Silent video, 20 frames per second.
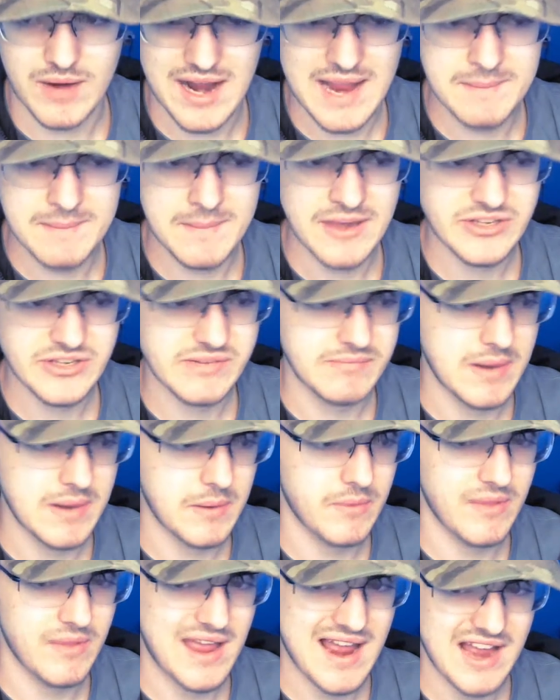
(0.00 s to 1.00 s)
I actually
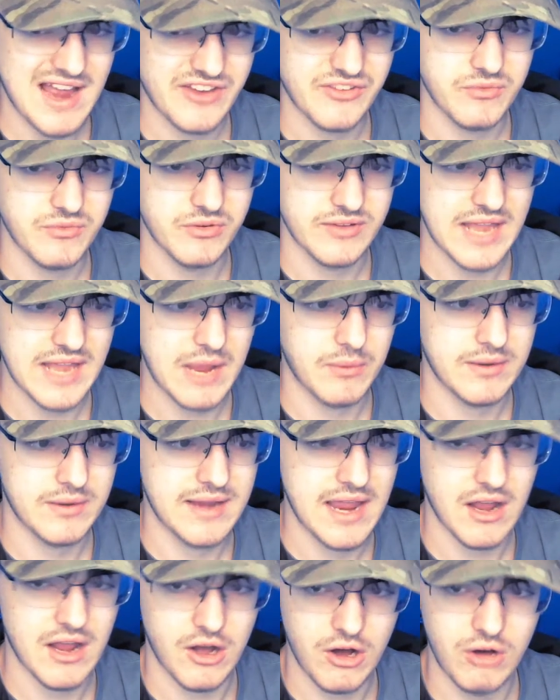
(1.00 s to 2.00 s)
remember that I actually was able to
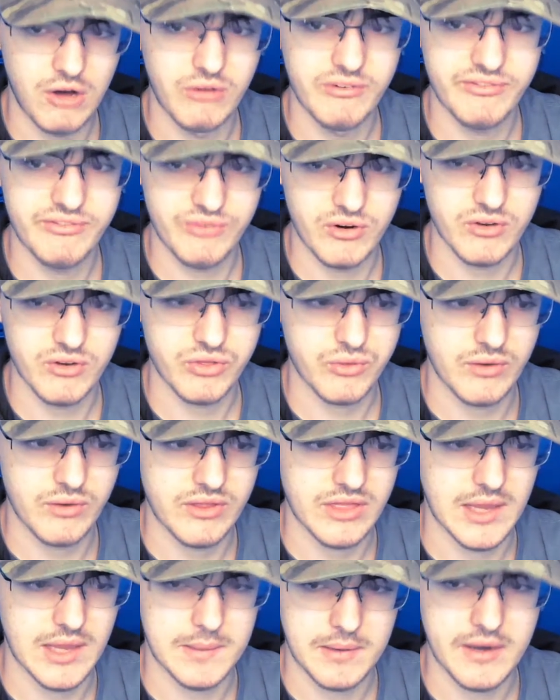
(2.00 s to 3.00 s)
get all four, three
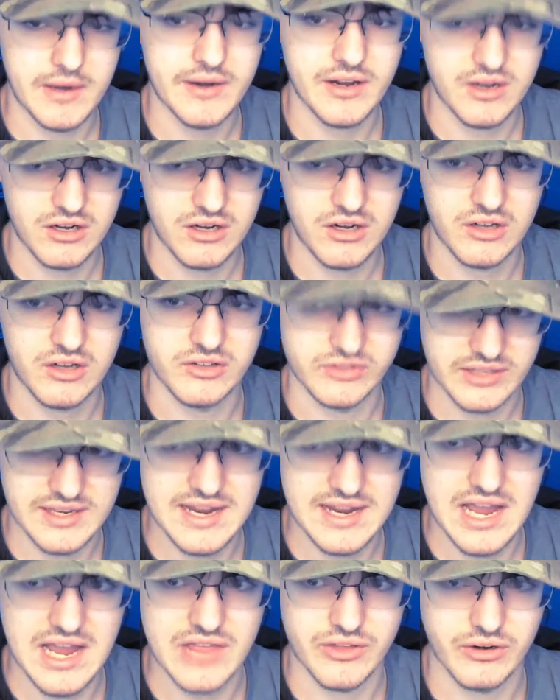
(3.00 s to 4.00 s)
of them on a call
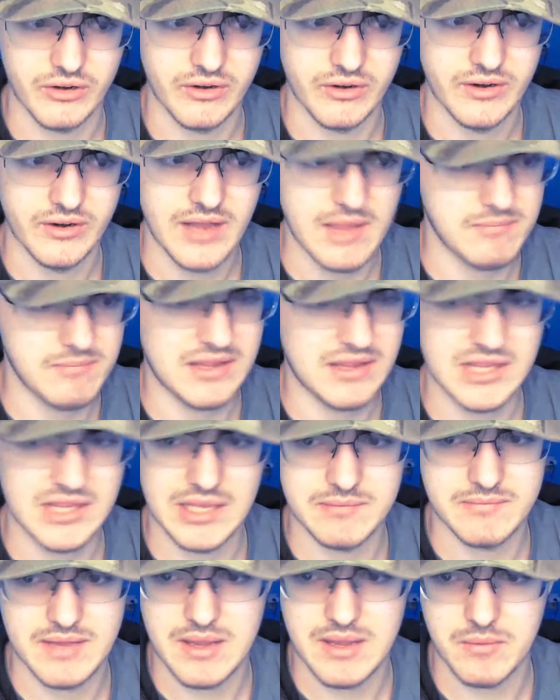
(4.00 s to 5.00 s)
together and meet
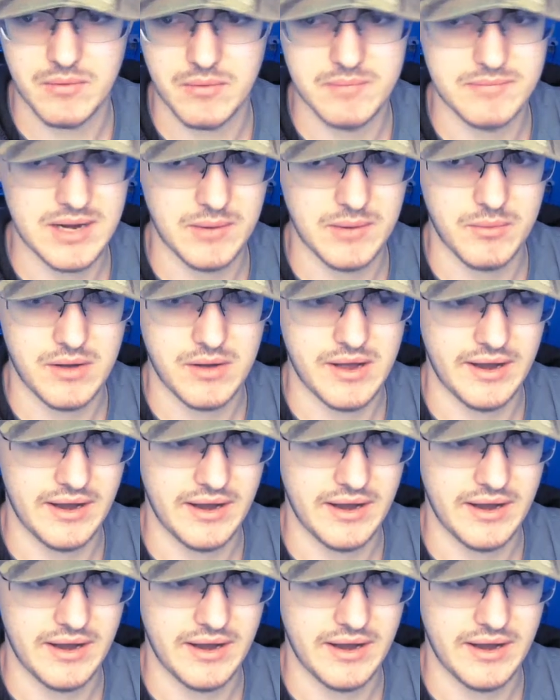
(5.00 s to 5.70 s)
them and uh, one by one